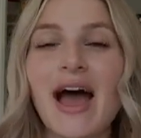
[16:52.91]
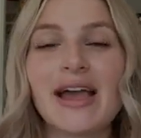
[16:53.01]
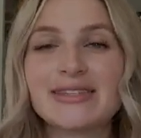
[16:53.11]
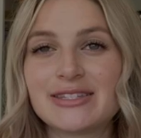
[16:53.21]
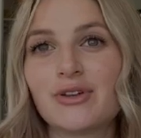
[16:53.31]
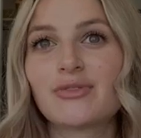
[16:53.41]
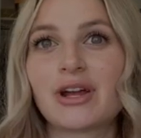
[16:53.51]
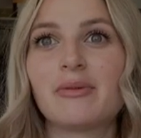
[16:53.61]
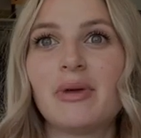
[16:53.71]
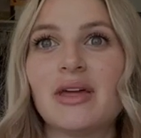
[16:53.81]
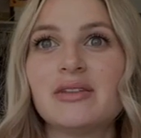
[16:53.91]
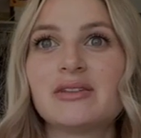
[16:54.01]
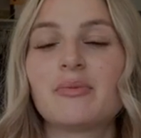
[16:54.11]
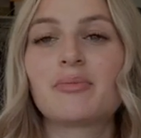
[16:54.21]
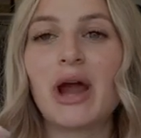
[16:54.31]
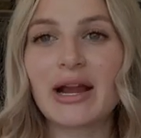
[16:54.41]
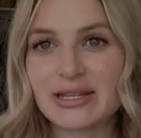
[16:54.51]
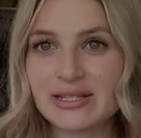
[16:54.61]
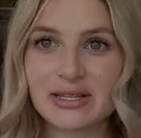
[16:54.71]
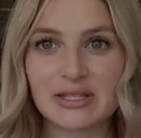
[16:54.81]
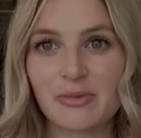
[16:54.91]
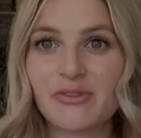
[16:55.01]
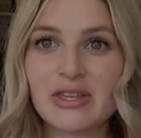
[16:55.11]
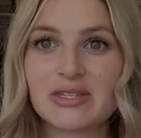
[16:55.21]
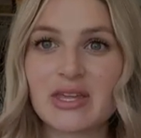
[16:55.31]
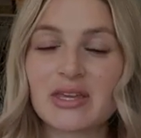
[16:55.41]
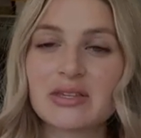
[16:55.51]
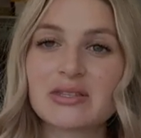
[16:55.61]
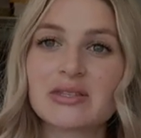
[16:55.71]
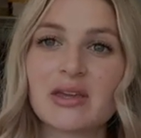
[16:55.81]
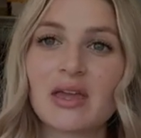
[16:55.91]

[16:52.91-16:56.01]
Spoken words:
I still recommend practicing some of these things.